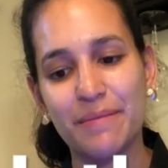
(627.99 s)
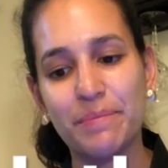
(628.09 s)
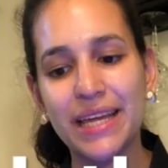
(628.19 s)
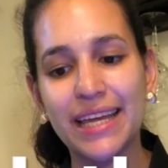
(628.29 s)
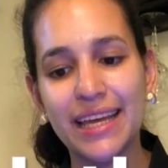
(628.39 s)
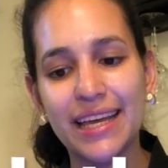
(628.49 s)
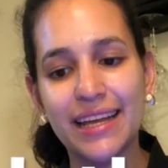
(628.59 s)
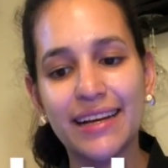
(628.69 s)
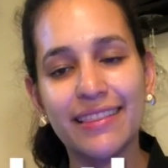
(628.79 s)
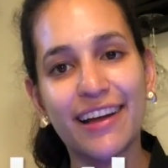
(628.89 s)

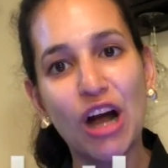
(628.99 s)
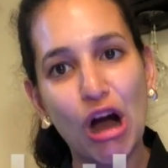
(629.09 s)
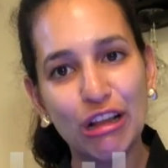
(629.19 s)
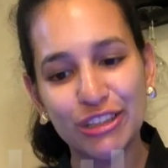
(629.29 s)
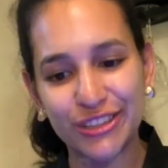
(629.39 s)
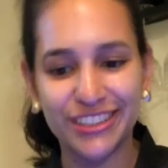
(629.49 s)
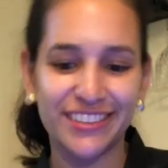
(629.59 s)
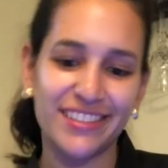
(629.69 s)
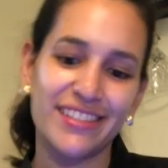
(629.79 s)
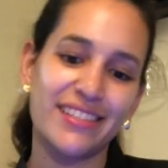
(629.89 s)
picking the colors.